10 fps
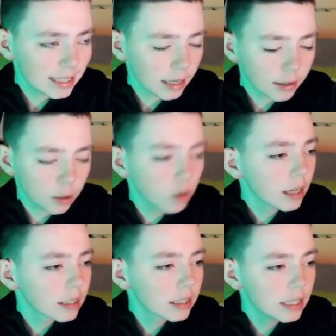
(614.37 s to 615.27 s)
gets
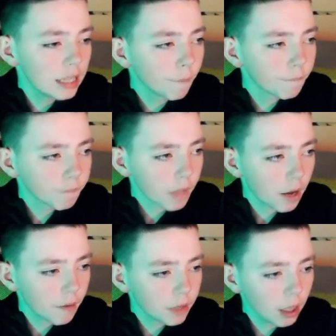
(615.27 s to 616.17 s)
the
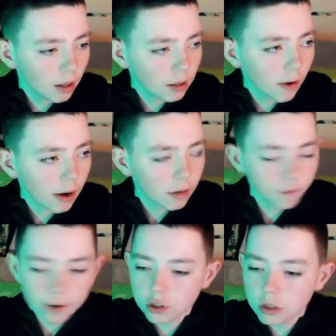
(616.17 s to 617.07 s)
yellow card for
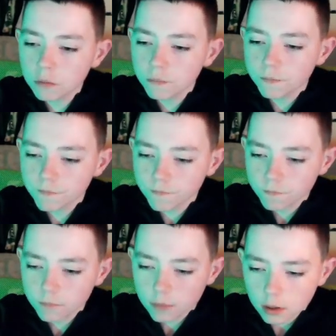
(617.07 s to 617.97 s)
Israel.
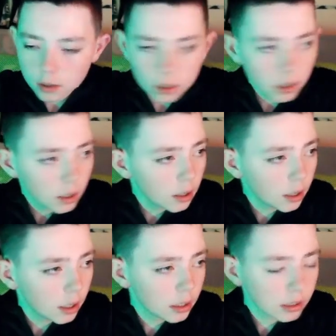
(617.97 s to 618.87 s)

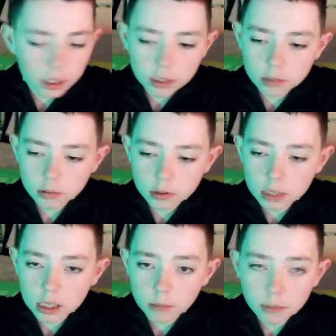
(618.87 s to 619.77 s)
Decide about 9
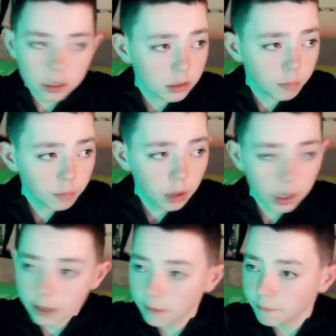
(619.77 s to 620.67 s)
minutes to play,
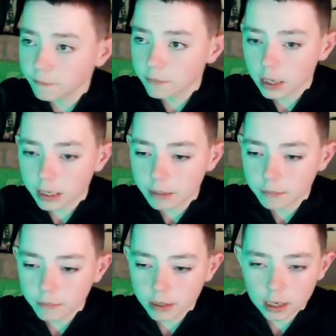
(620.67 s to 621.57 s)

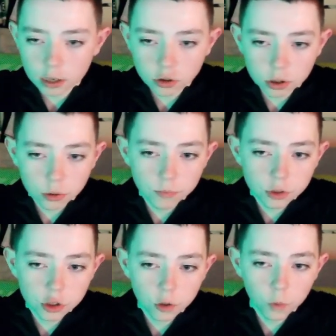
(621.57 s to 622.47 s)
and Israel still
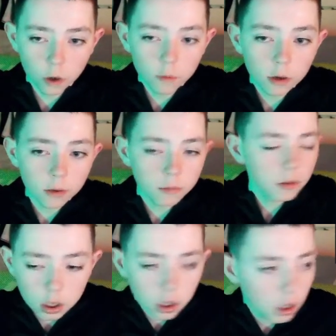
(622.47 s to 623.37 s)
1-1.
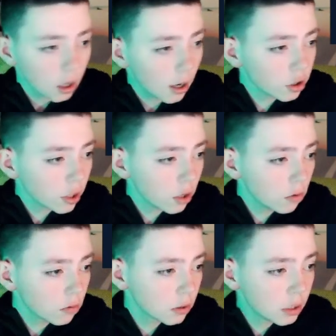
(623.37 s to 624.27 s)
Israel
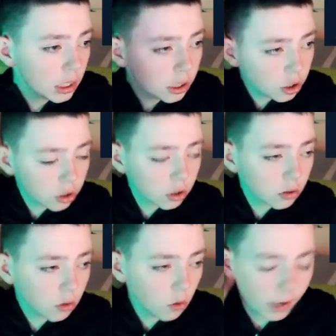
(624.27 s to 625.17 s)
just, oh
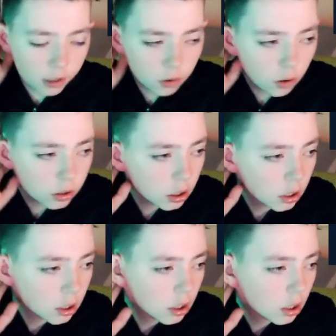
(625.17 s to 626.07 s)
my god.
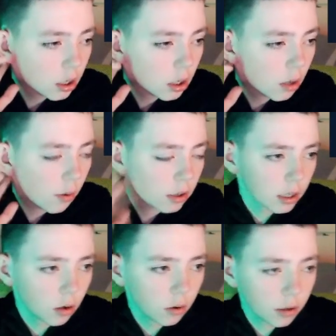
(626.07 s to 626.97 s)
The
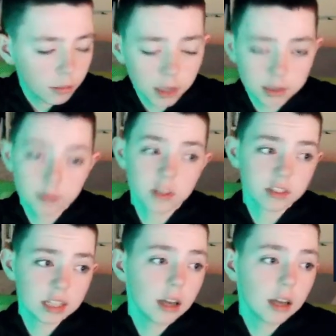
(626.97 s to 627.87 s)
amount of times I said that.